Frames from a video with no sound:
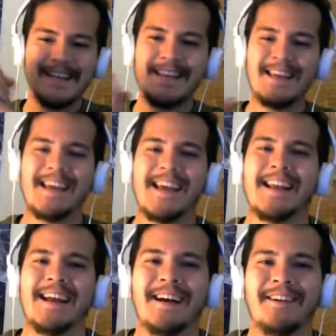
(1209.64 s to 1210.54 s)
He
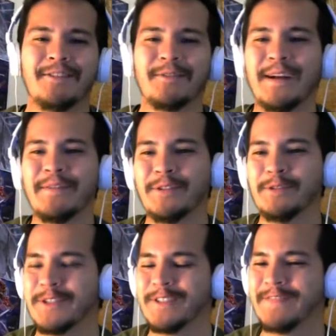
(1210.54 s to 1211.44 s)
can't out the
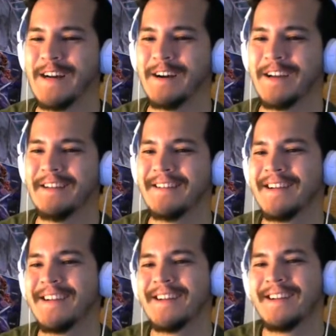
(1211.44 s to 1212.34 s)
Revolution Falcon.
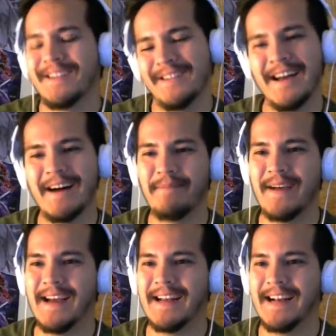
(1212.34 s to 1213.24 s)
Not
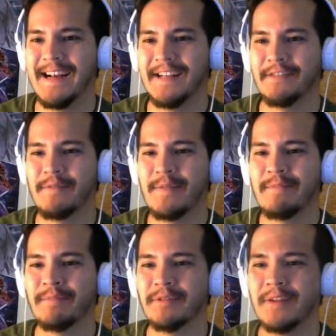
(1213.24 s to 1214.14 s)
bad, guys. We beat
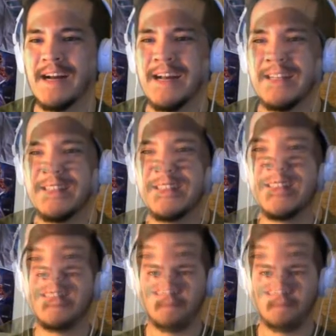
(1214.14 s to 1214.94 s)
Blue Eyes.